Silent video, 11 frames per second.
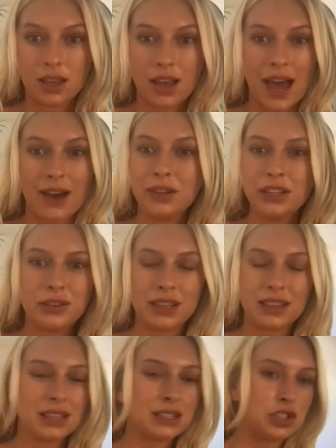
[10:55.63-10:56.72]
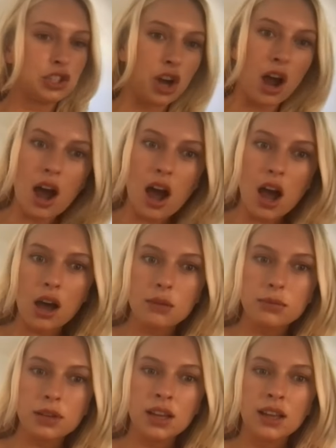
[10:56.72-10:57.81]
how did you get this job?